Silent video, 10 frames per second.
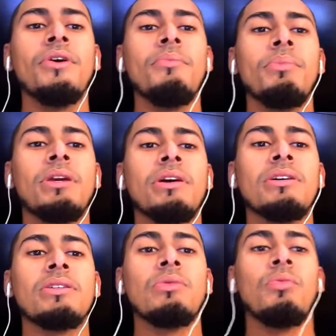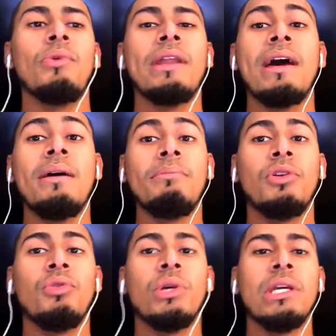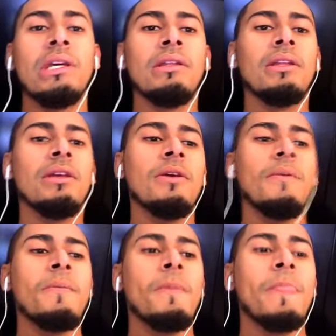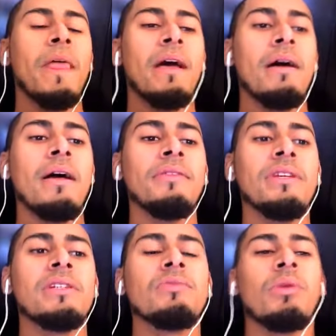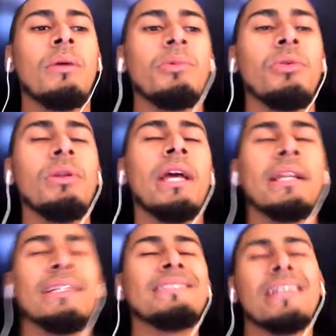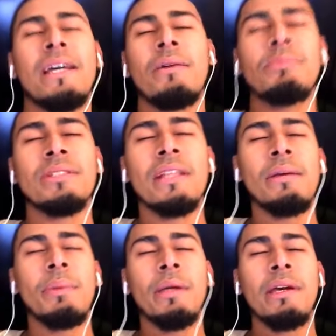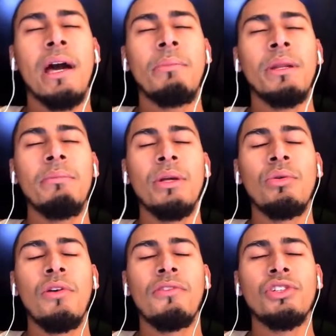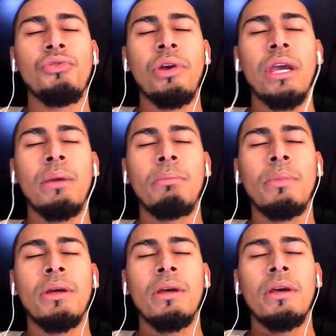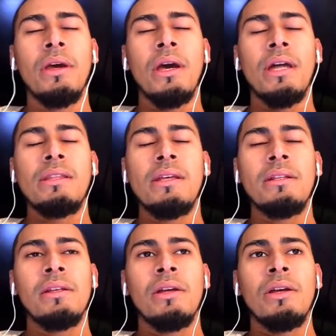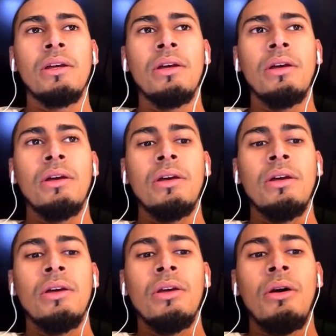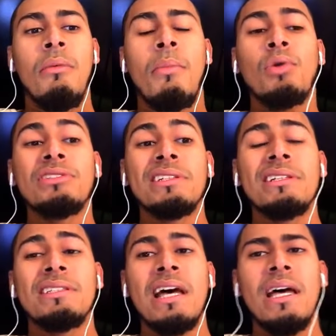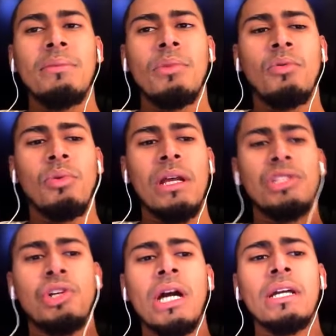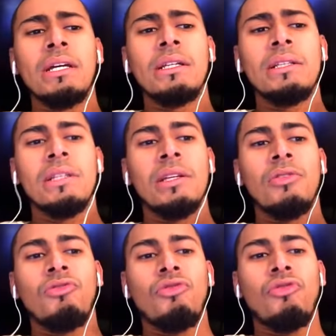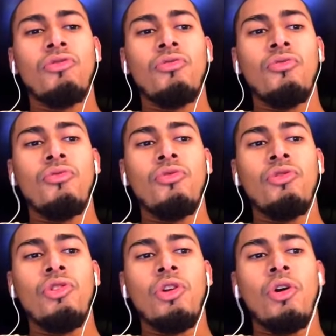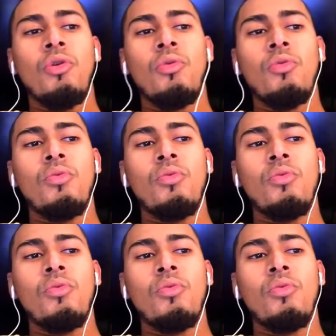because when I'm doing it, this is what I'm doing. Like, let's say I'm sleeping, I'm in the middle of a dream, and then most of the time when I try to, you know,